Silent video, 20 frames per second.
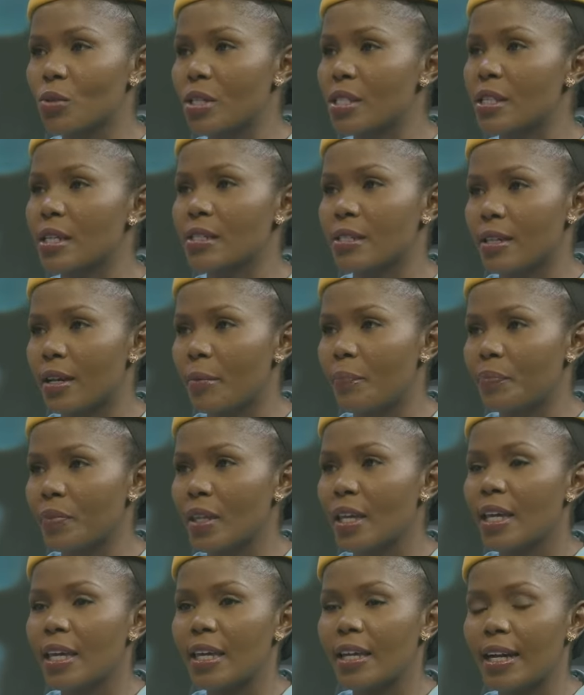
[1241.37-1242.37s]
his exam.
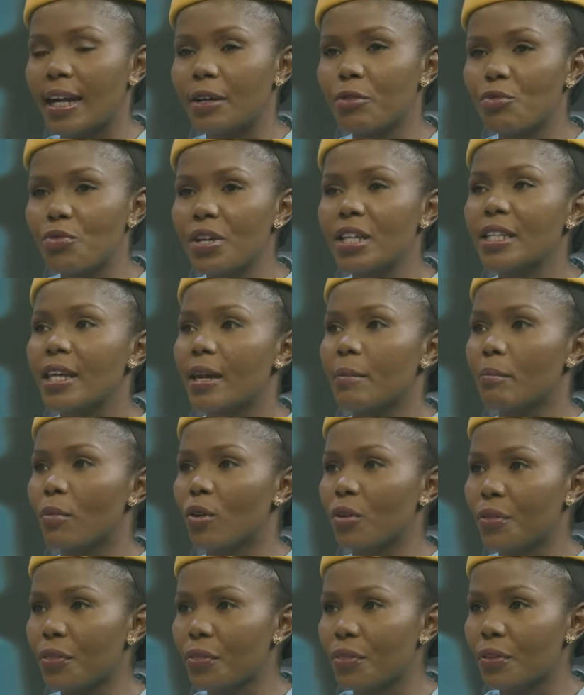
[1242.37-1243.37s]
Mm. He can read a
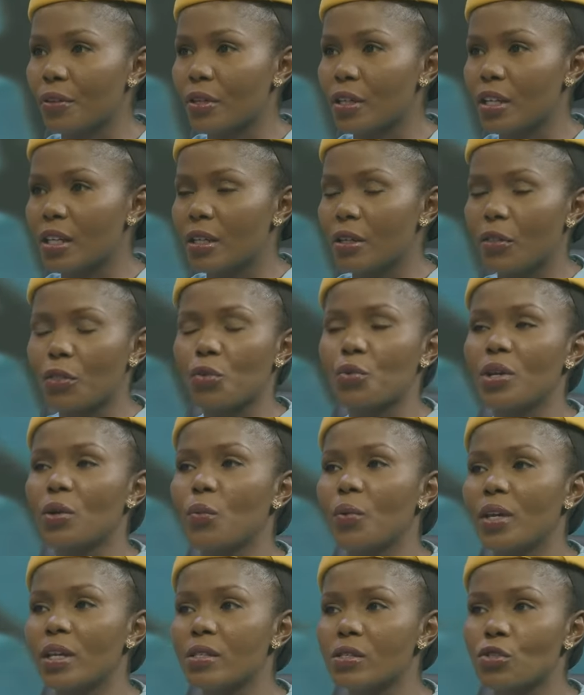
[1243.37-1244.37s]
month, mm. three
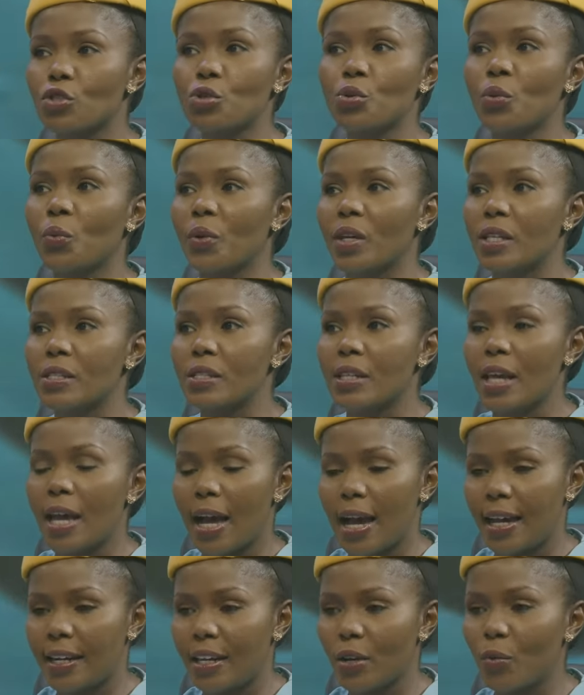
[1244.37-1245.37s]
weeks, two weeks, mm.
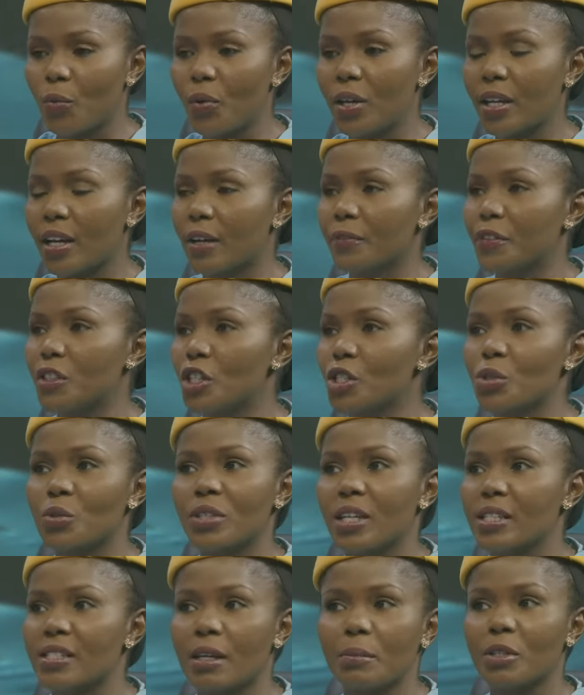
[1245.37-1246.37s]
and a week and few days to
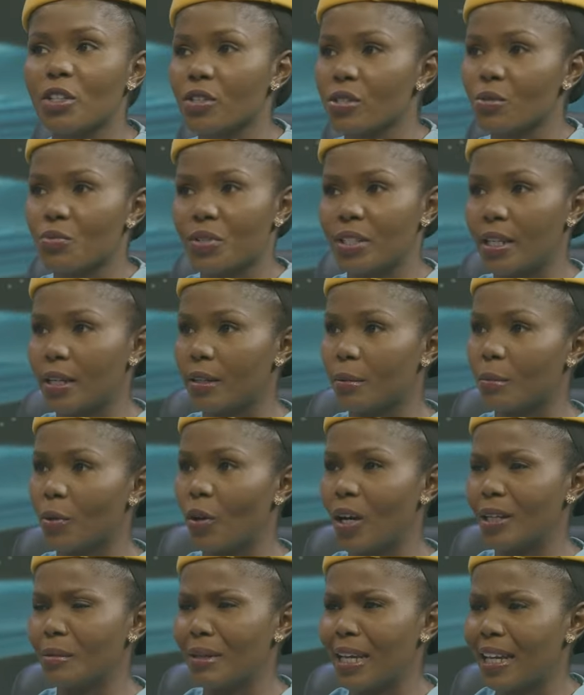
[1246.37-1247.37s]
the exam, he doesn't read
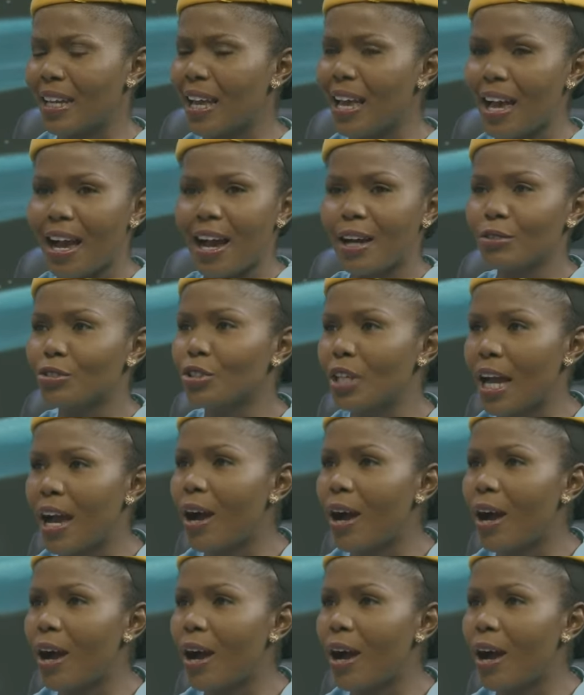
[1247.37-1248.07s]
anymore. And yes. I'm like, how do you, I,